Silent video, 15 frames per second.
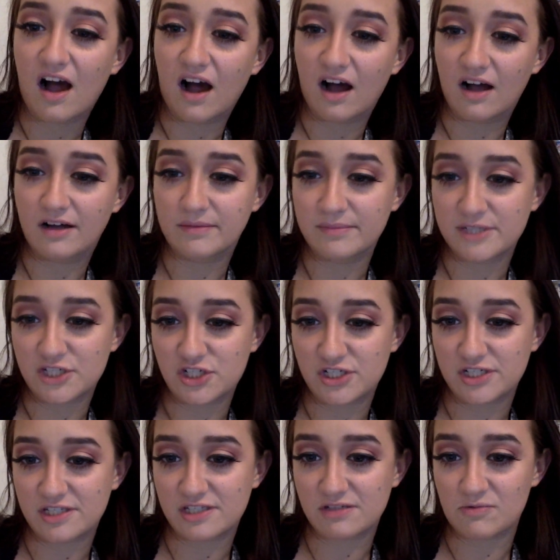Um, and
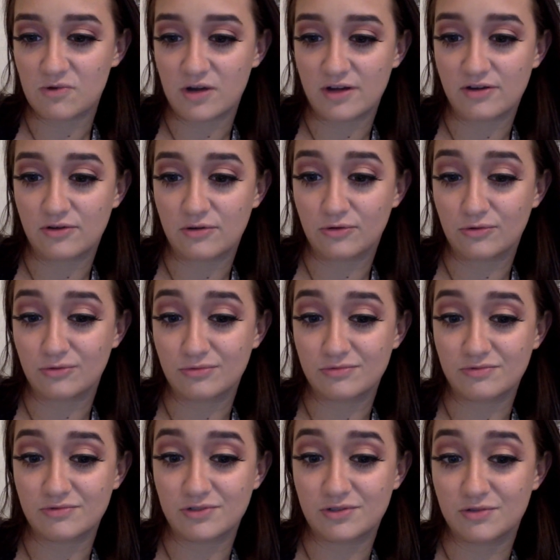she's the one who
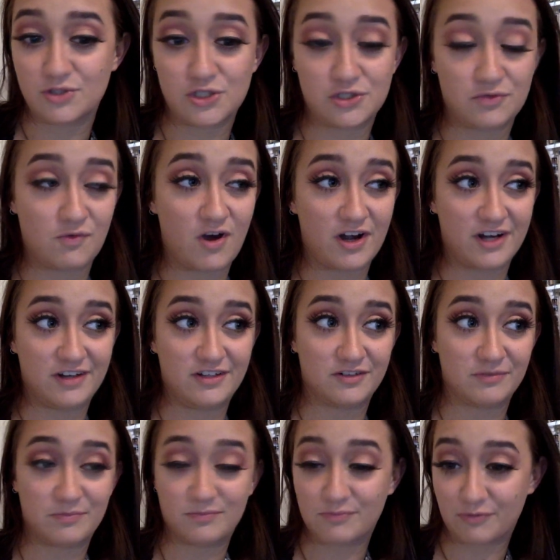just wanted
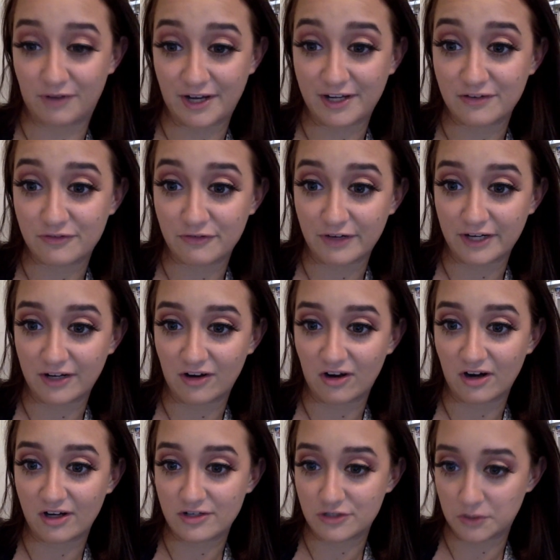to break a friggin'
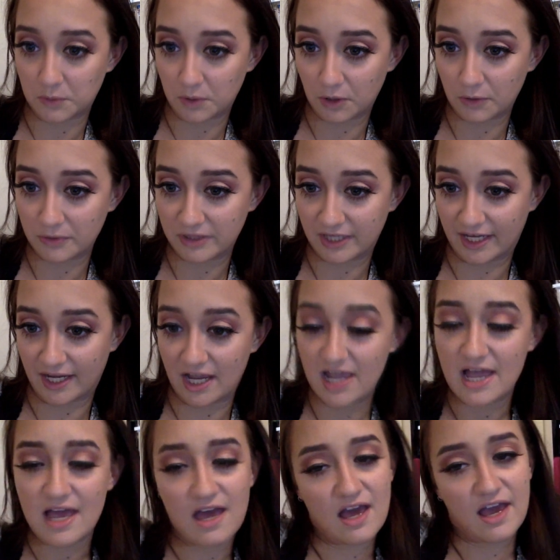heart and do her own thing.
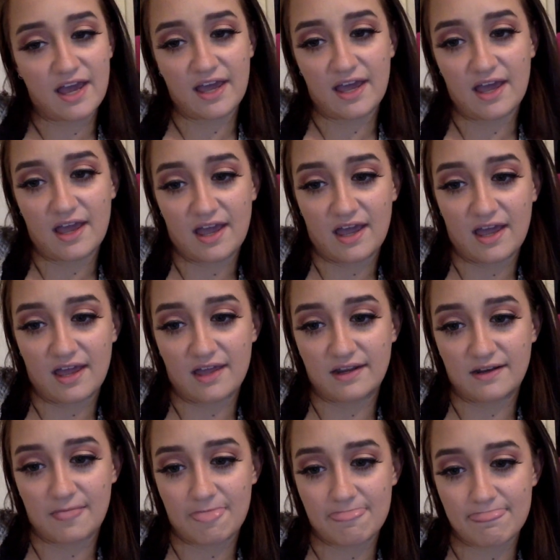
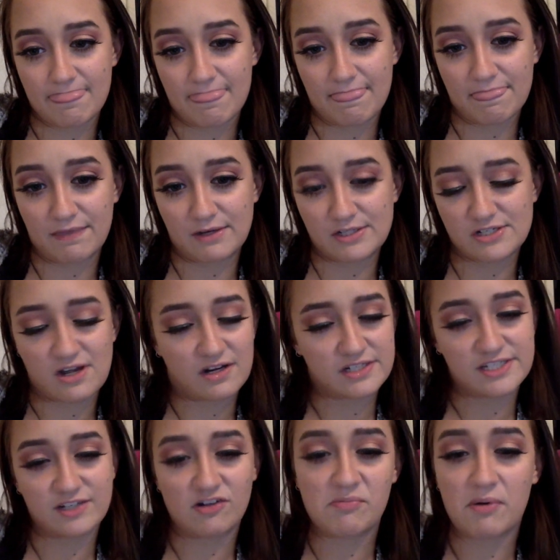And there's not a
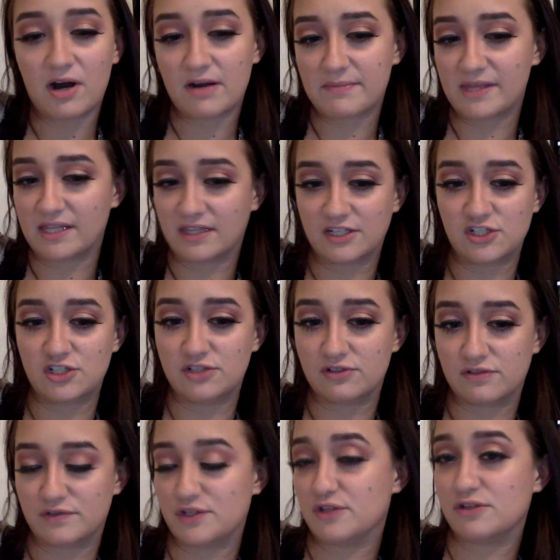single part of me that thinks she
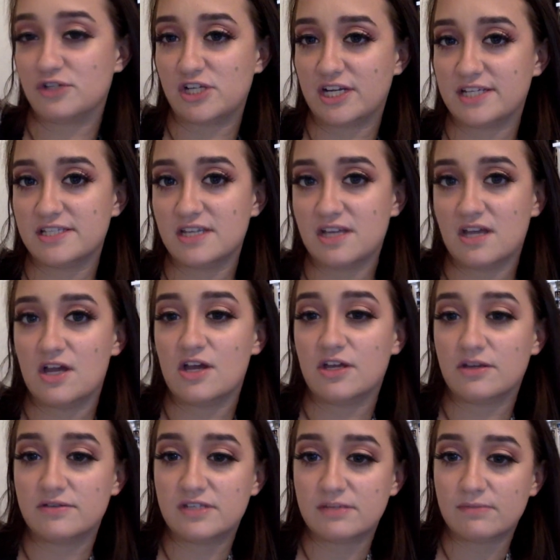deserves another chance.
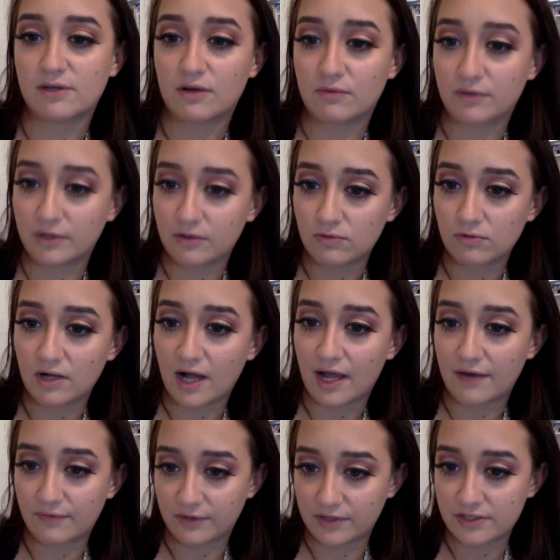You seem like a really cool
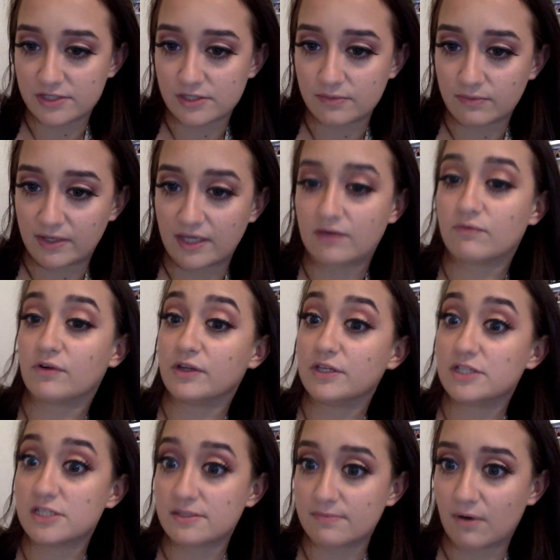guy, really sweet, really
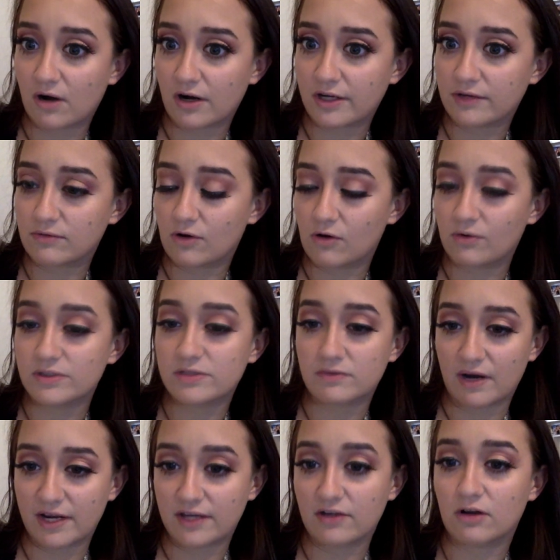smart. You know what's
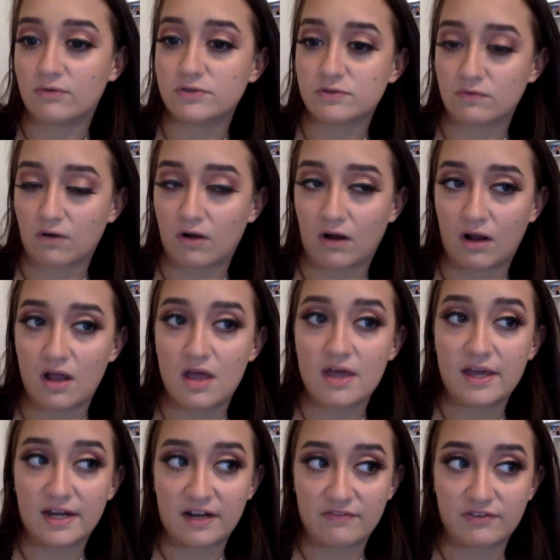right, you know what's wrong.
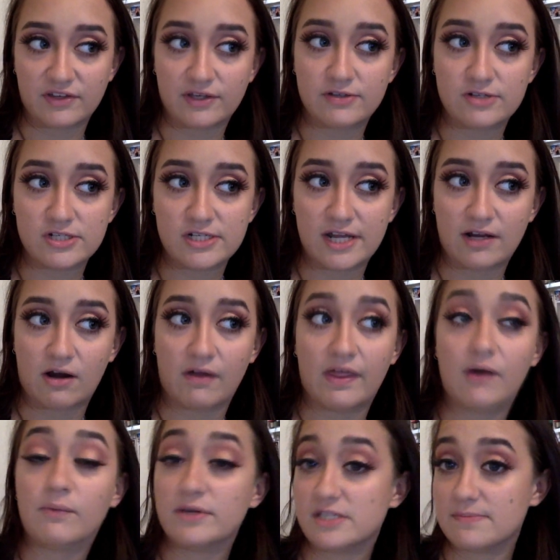And I feel like you should take all
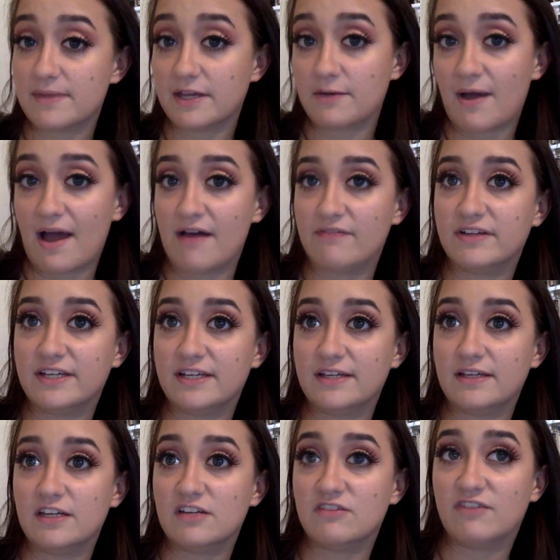that wisdom that you have and
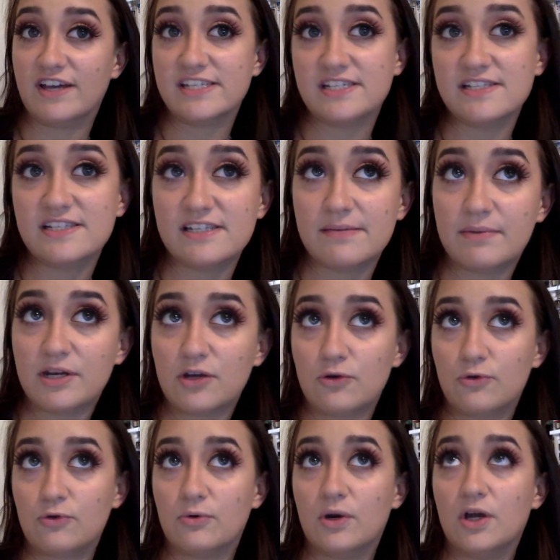invest in somebody
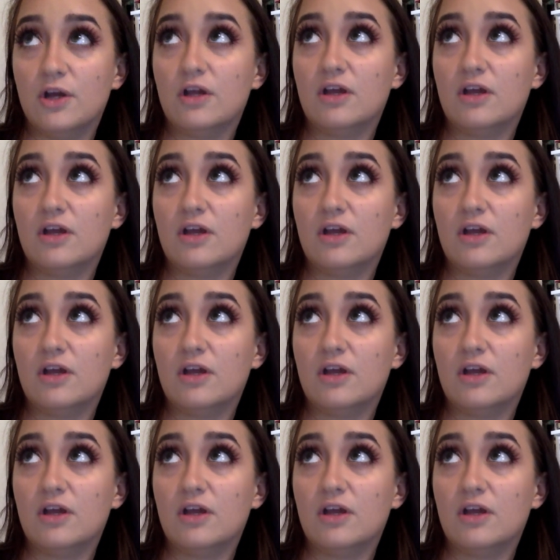who